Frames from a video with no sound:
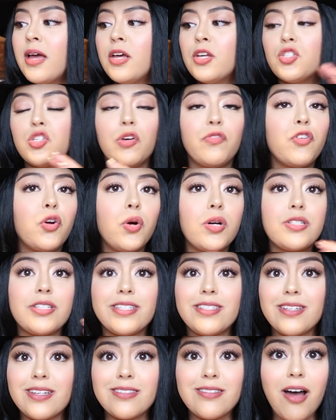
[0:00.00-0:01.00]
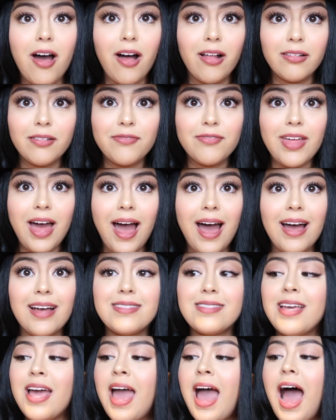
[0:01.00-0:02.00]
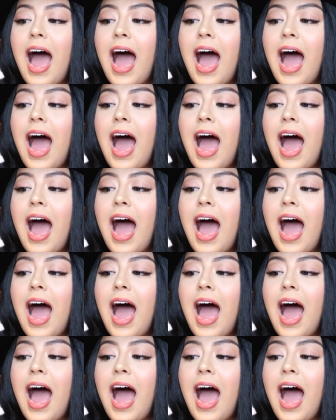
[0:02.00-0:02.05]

So of course it does all of that.